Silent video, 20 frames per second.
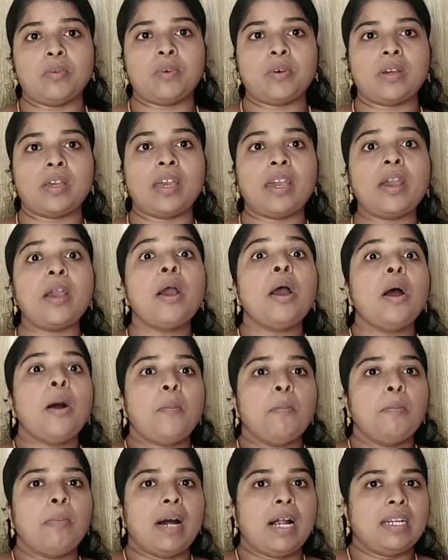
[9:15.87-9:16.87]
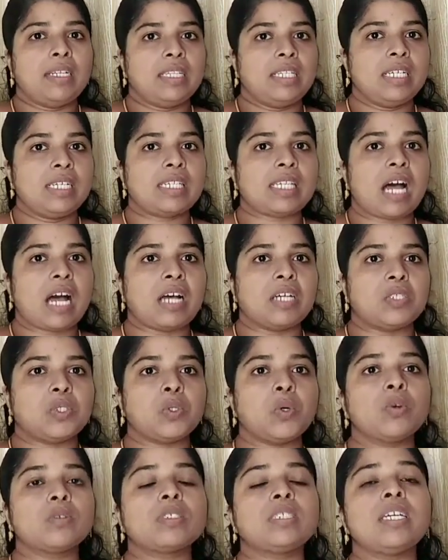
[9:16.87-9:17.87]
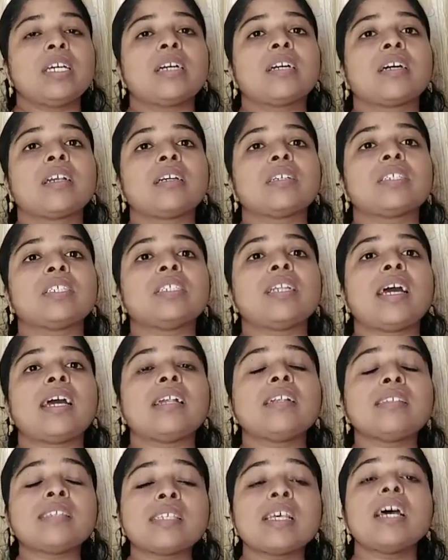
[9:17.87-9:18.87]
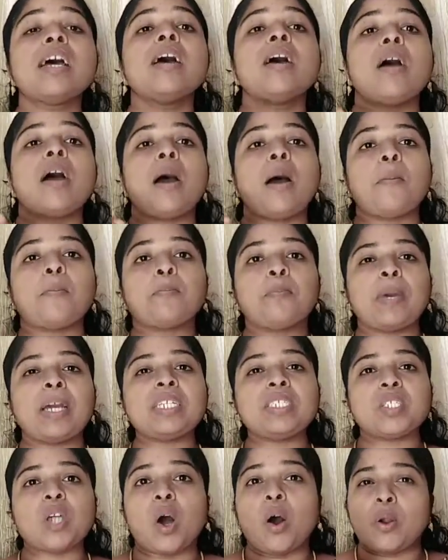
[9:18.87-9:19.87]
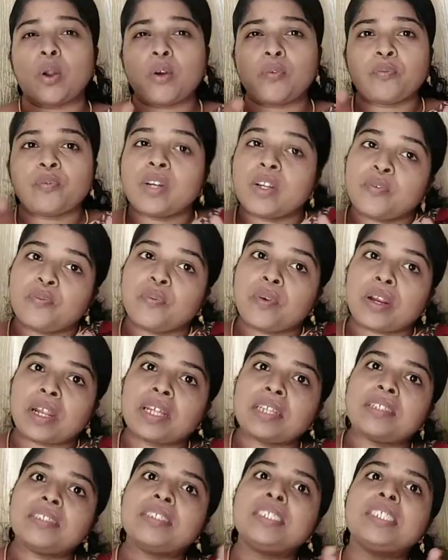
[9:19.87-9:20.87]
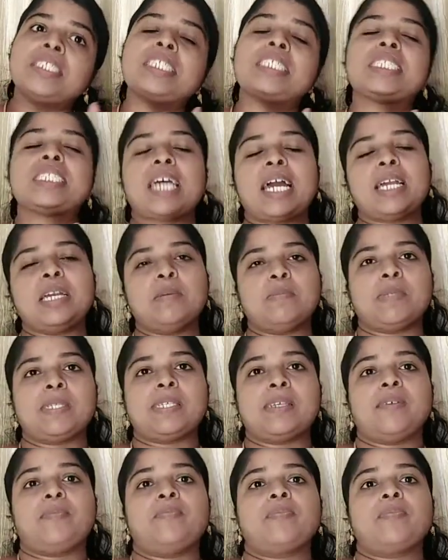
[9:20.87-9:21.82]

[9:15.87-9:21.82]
Okay, but this Ashok T. Krishnan's pet are of different types.